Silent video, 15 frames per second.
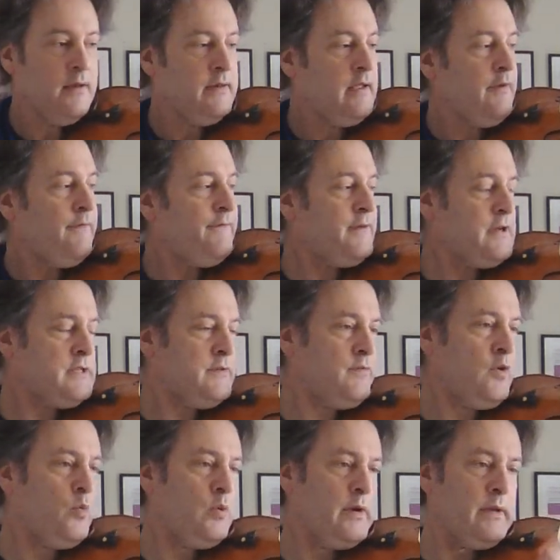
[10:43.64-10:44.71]
Now, first of
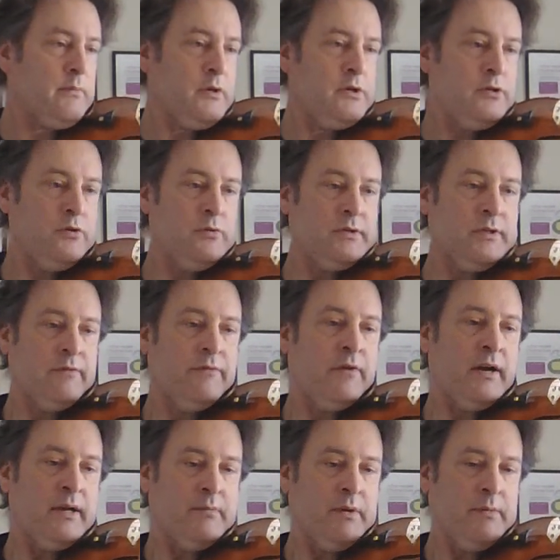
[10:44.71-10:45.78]
all, what I'm going to do is
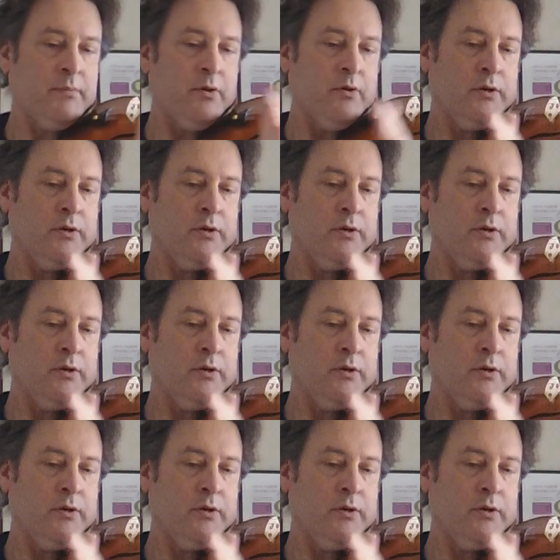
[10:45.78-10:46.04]
divide my bow